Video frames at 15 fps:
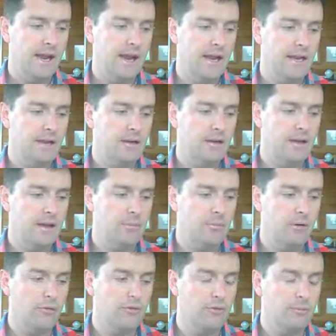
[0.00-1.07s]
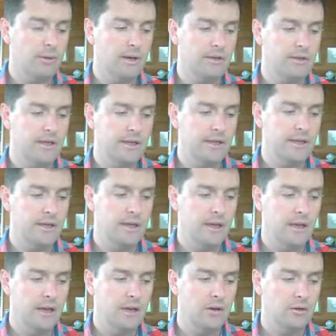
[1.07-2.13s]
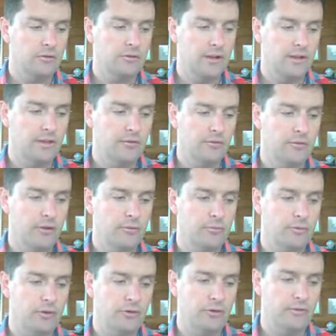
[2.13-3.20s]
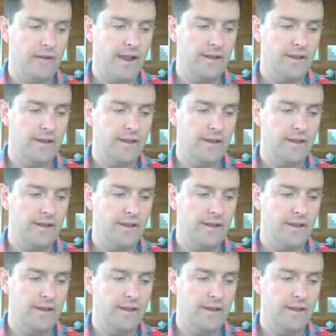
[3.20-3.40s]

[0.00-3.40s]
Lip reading: and profitability looks at the firm's use of